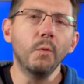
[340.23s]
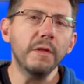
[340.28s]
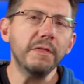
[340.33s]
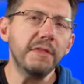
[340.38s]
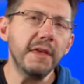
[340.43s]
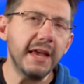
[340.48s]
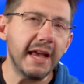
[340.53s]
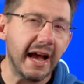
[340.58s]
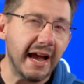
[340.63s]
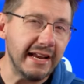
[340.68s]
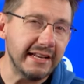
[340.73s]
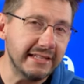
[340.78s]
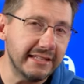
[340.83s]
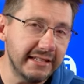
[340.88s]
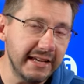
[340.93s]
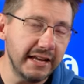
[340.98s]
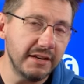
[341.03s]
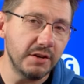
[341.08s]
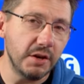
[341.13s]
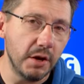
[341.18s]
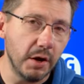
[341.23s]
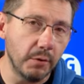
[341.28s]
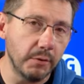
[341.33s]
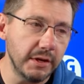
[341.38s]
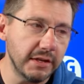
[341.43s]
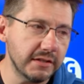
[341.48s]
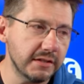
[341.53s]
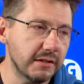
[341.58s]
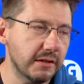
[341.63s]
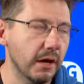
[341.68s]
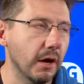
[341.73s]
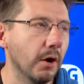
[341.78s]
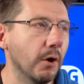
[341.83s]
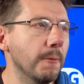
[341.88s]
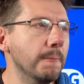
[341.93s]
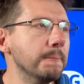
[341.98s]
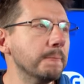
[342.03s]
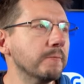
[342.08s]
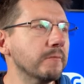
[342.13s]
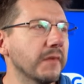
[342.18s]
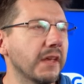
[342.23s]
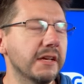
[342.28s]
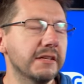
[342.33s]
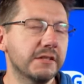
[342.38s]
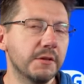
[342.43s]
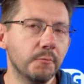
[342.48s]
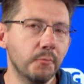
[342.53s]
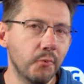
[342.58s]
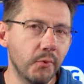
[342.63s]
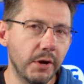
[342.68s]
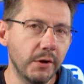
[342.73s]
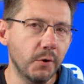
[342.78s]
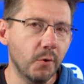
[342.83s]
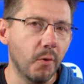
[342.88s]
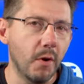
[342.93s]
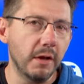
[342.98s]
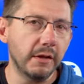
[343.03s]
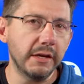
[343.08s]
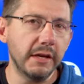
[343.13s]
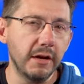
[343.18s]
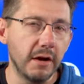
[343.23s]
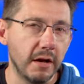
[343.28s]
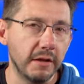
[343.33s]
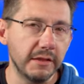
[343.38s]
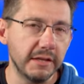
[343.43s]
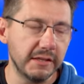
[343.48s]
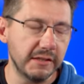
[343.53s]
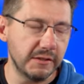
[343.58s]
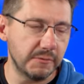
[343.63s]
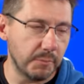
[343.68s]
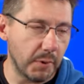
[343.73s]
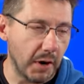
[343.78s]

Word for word: One thing I did notice though, is the print quality on these